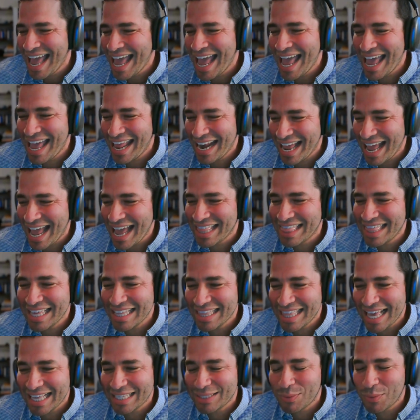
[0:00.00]
And I
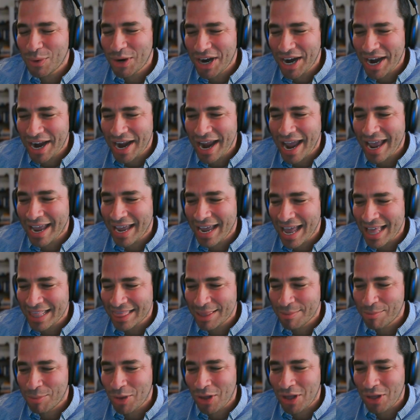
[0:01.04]
think that's where I
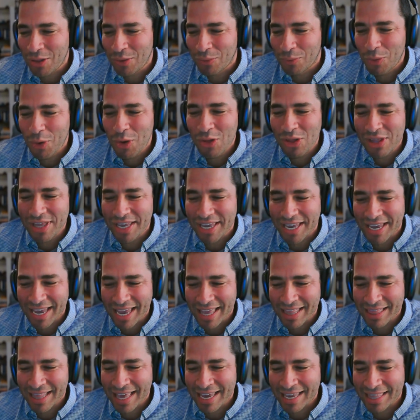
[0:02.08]
got the ball rolling.
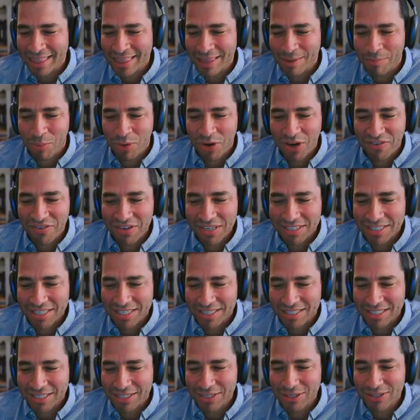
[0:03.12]
And like the previous
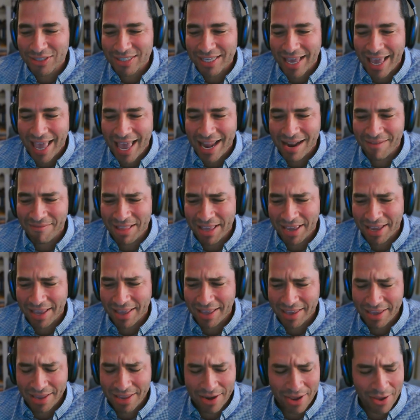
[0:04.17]
excuse I had, I'm like,
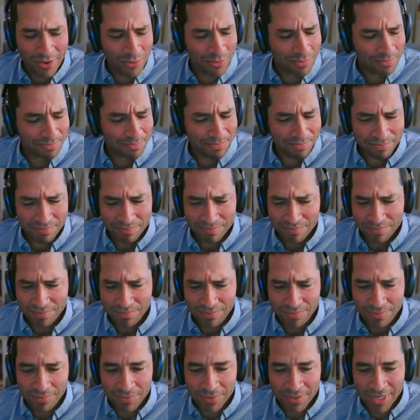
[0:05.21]

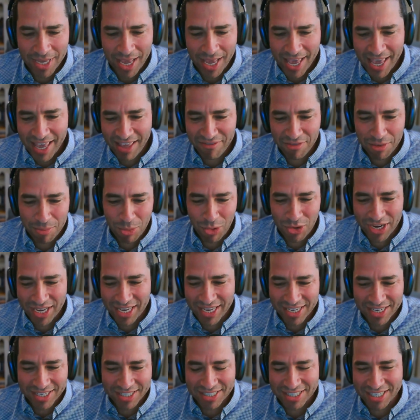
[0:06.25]
I have a
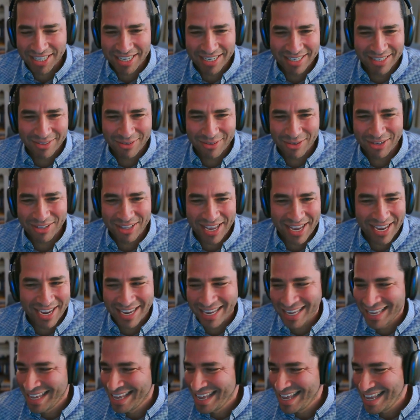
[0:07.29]
mortgage or like,
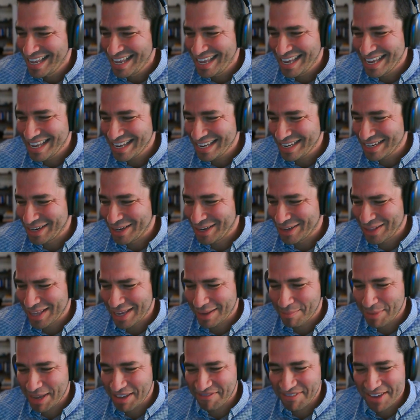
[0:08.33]

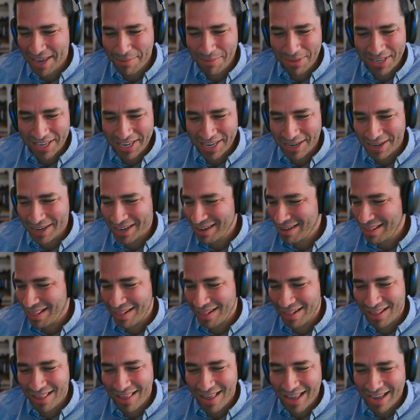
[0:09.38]
like my family
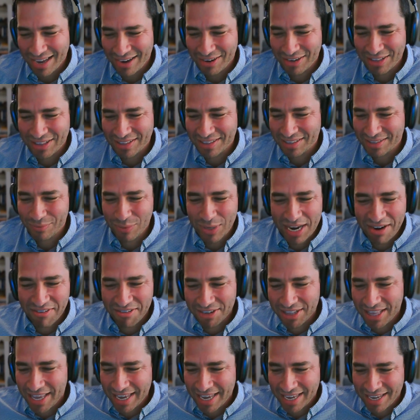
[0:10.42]
or
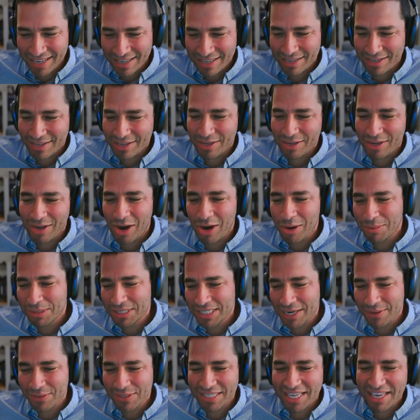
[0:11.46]
whatever, like garbage
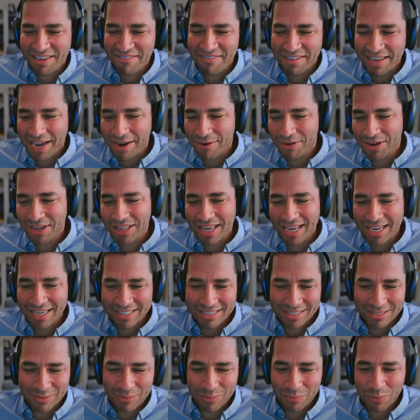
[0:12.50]
I was giving, I
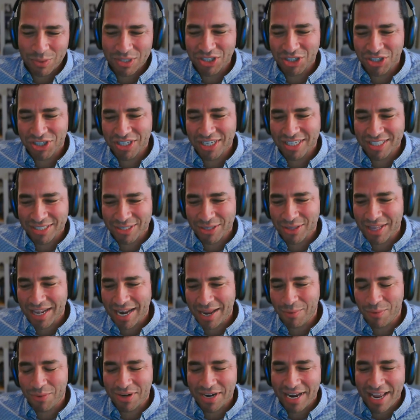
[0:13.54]
realized was just so that
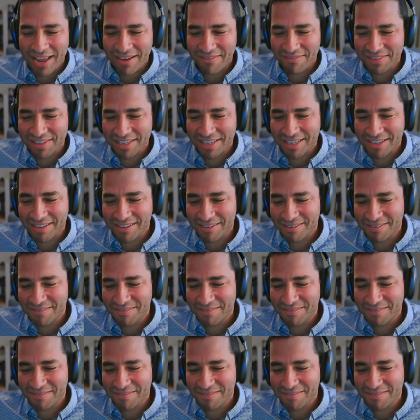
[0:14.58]
I wouldn't have to